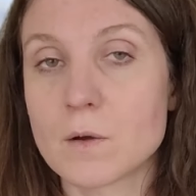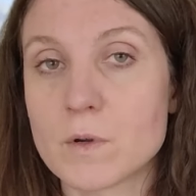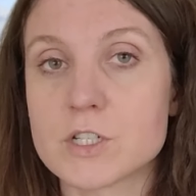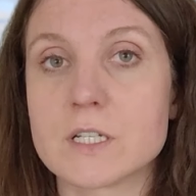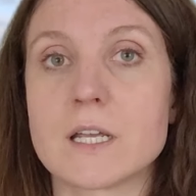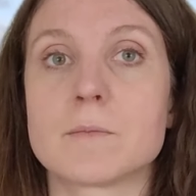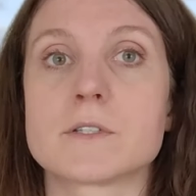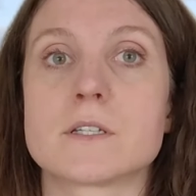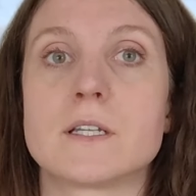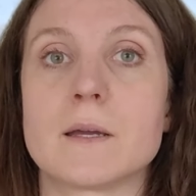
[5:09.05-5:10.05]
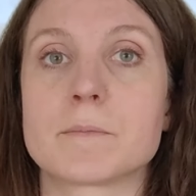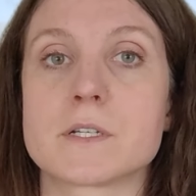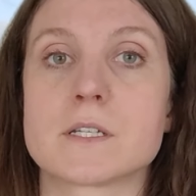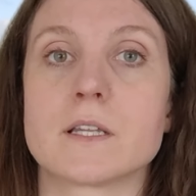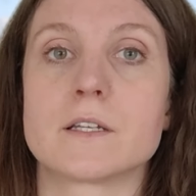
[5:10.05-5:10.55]
which enables the damper
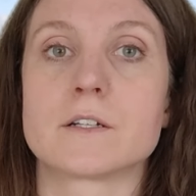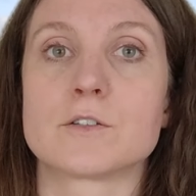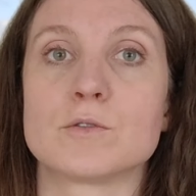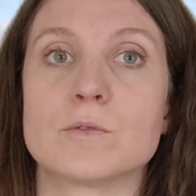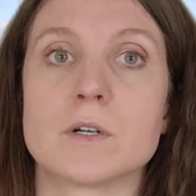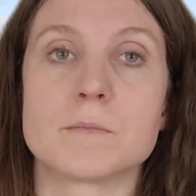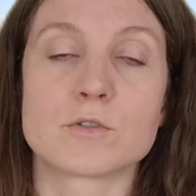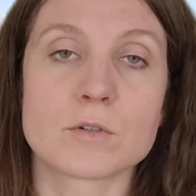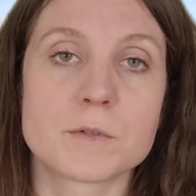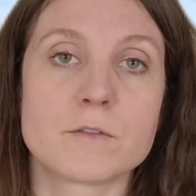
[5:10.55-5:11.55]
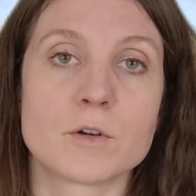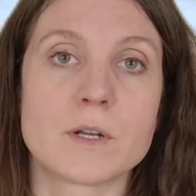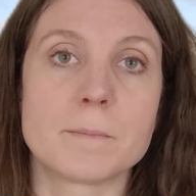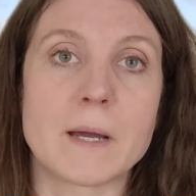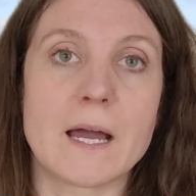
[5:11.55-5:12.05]
cylinder to absorb the road
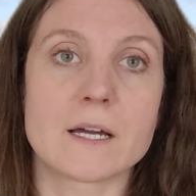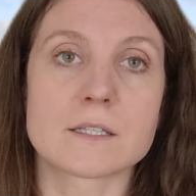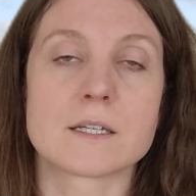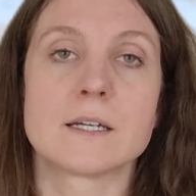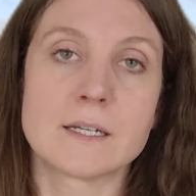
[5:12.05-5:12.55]
impact,